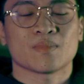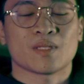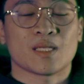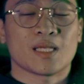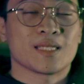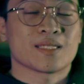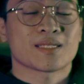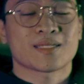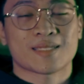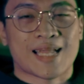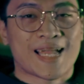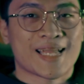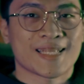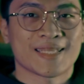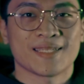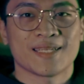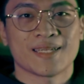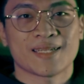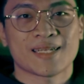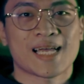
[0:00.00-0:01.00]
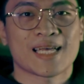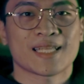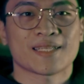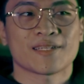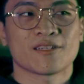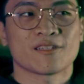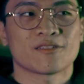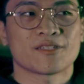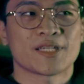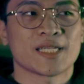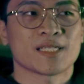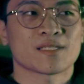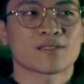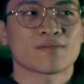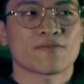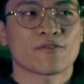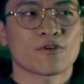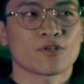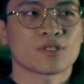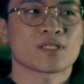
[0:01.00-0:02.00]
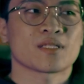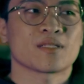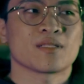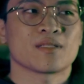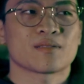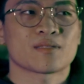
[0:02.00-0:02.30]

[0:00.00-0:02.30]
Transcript: a standing lateral raise. Of course,